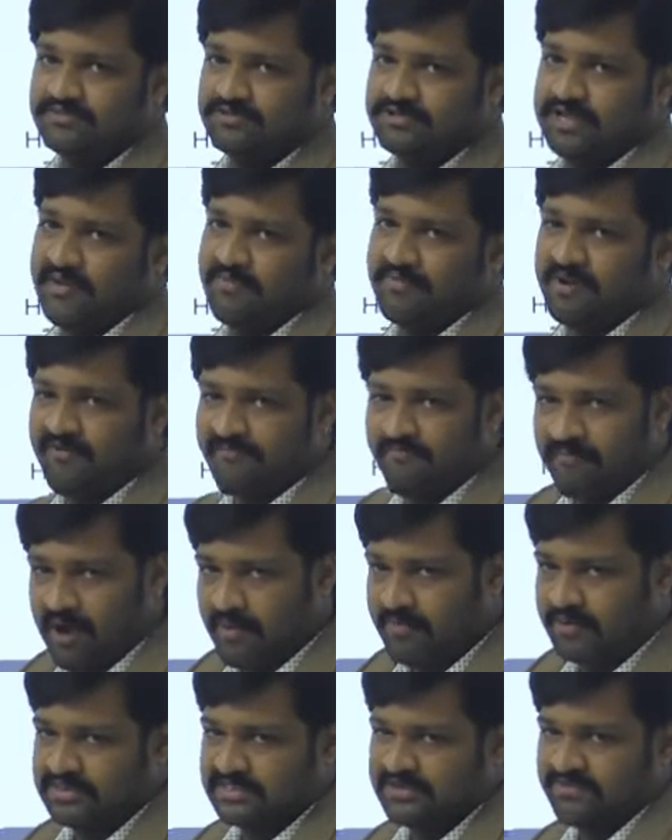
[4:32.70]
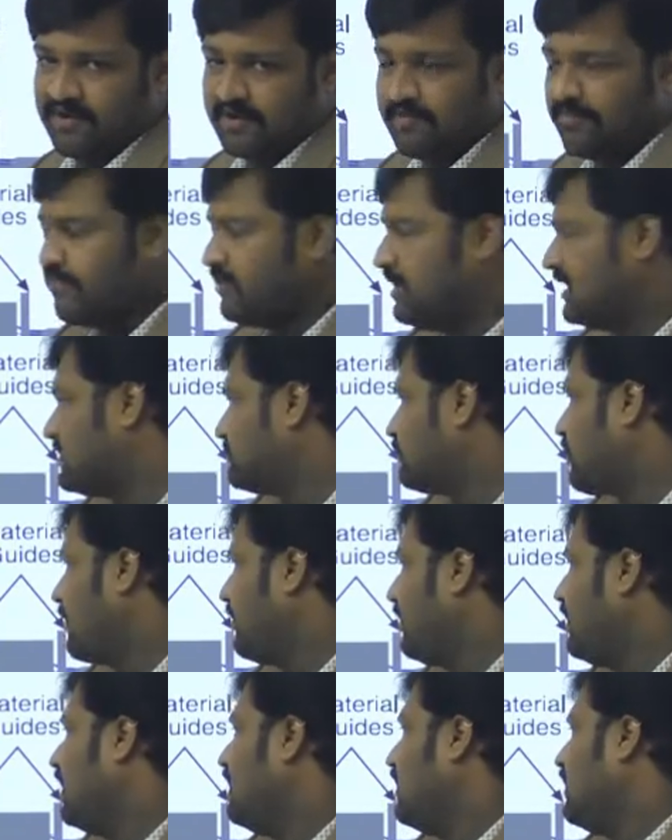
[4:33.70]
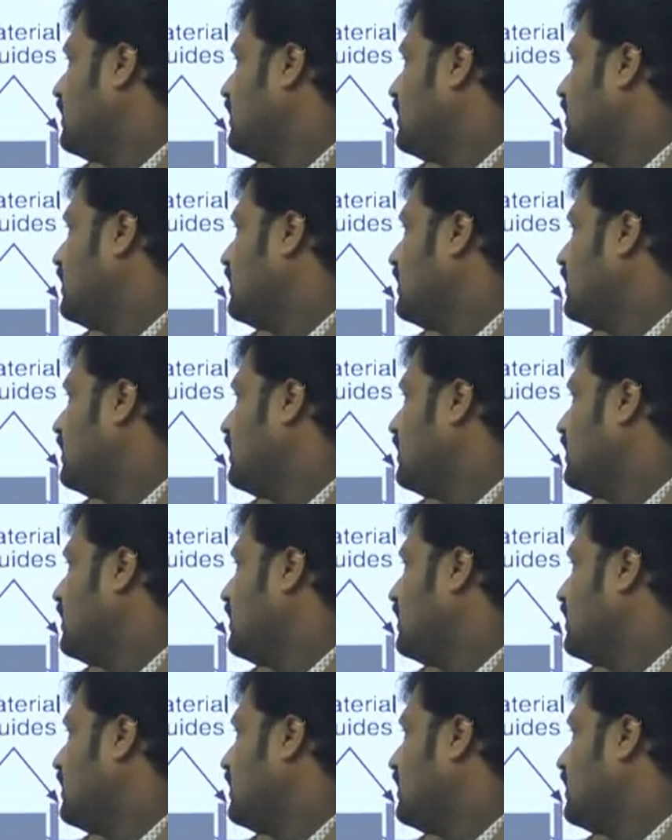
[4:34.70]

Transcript: So number of bobbins, from each bobbin